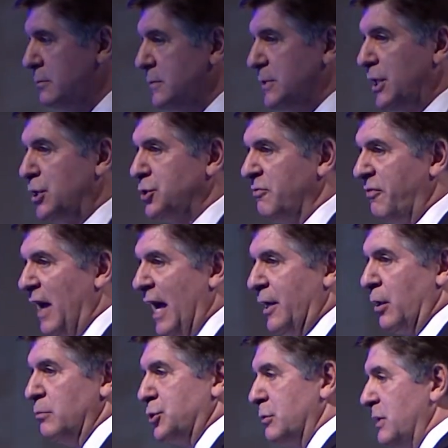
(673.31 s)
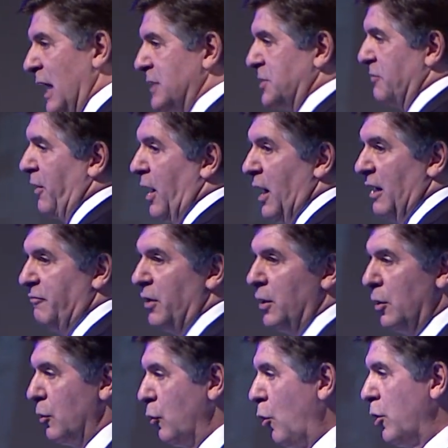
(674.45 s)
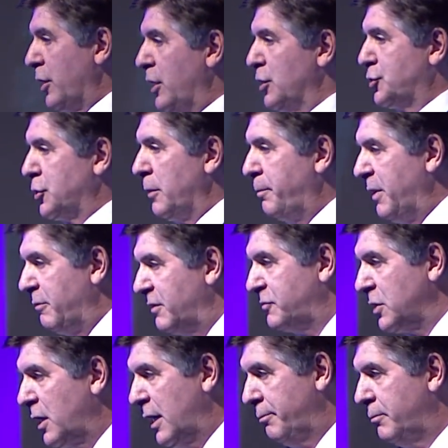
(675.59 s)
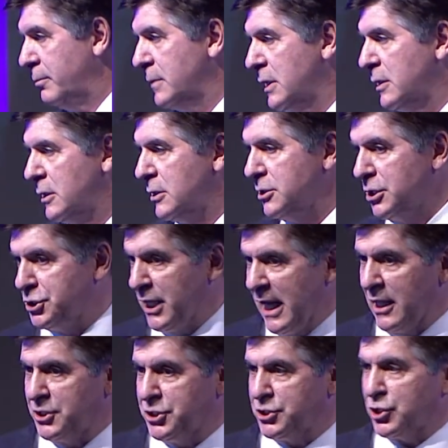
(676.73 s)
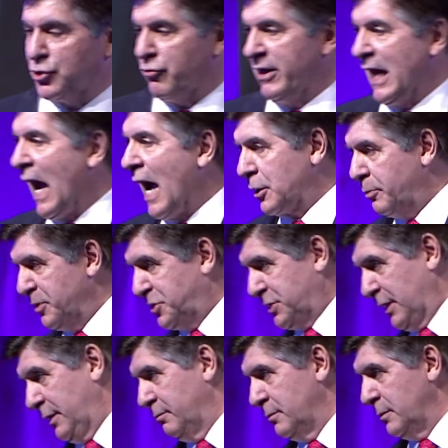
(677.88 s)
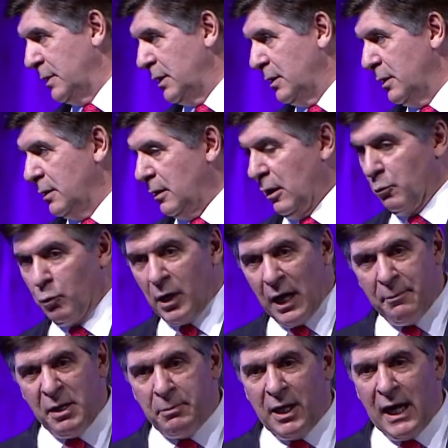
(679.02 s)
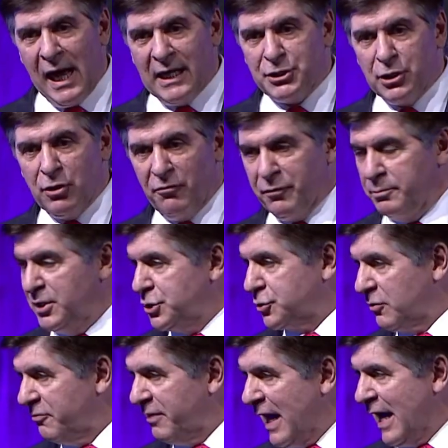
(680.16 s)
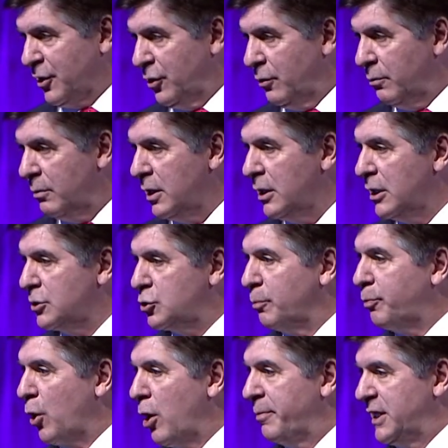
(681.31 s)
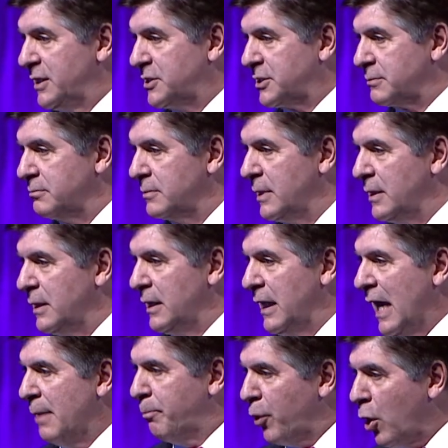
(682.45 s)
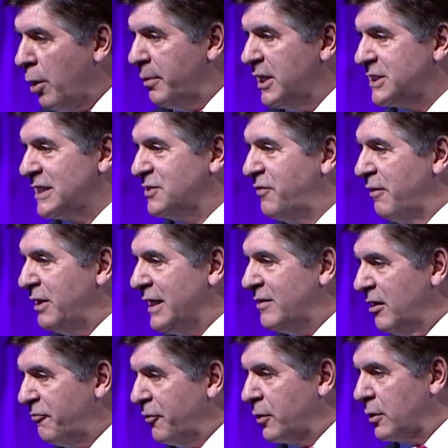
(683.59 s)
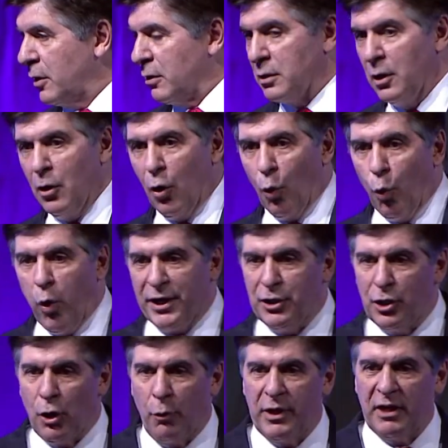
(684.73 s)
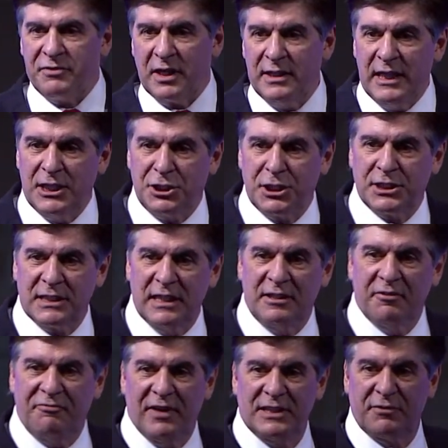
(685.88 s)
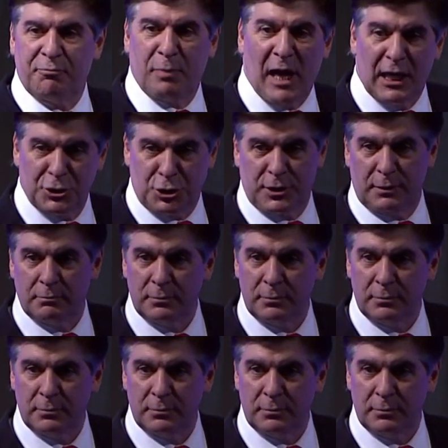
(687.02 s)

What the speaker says: Digital vacuums do not survive longer than a certain period of time. The challenge is to create occupancy. And what I mean by that is you go from digital vacuum to permanence. And permanence is very difficult when you're going after niches in the defensive posture.